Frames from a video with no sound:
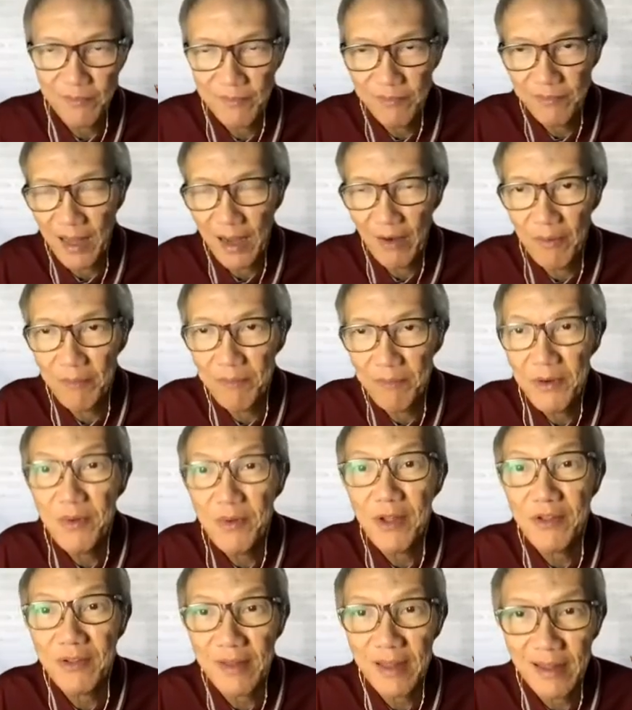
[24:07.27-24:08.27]
our
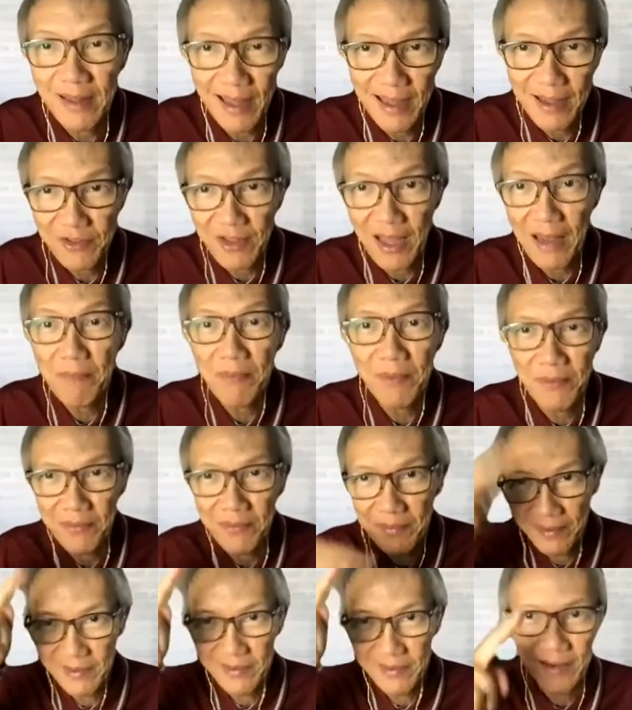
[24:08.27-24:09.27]
previous example
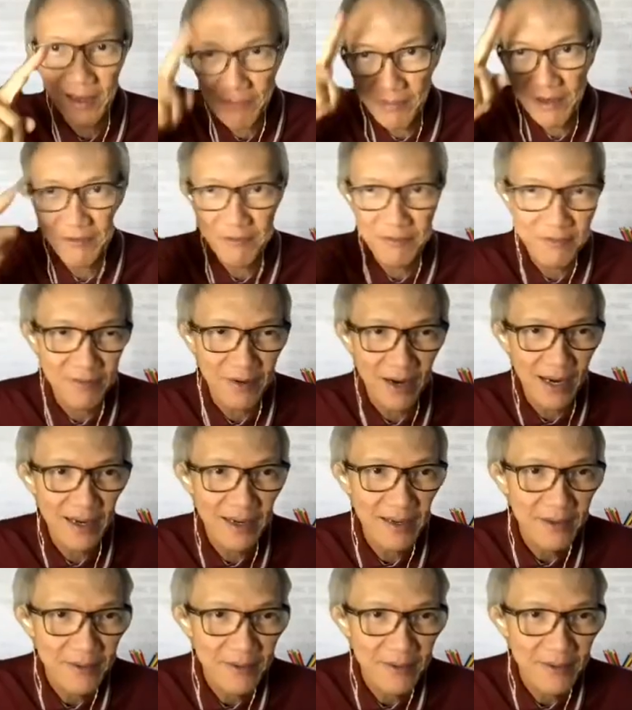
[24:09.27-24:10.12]
above, right?